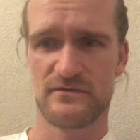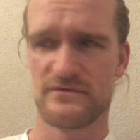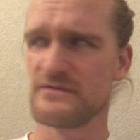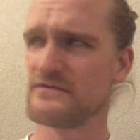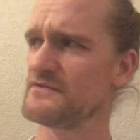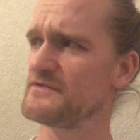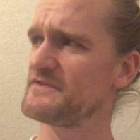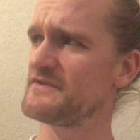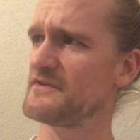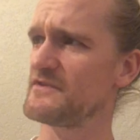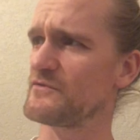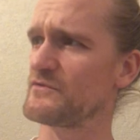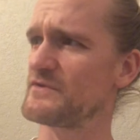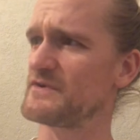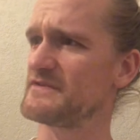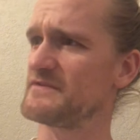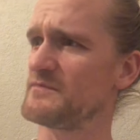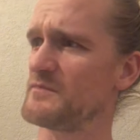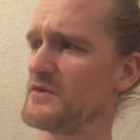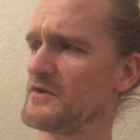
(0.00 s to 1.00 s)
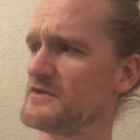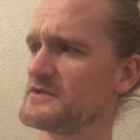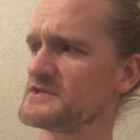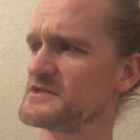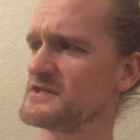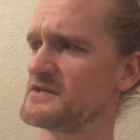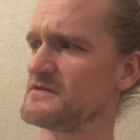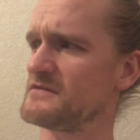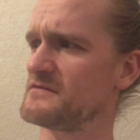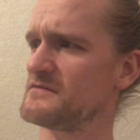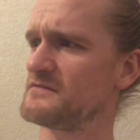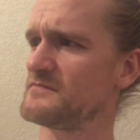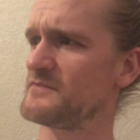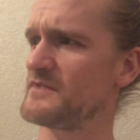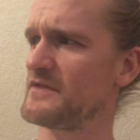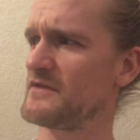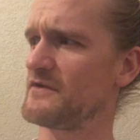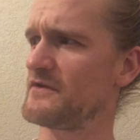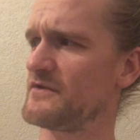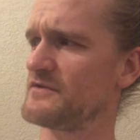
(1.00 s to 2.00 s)
what's the other word? Symbology,
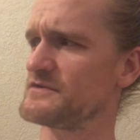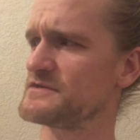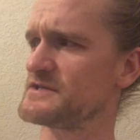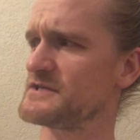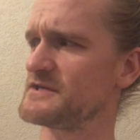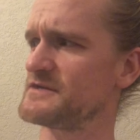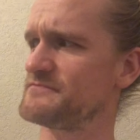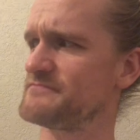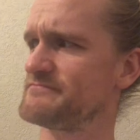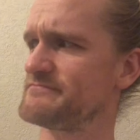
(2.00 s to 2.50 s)
mythology,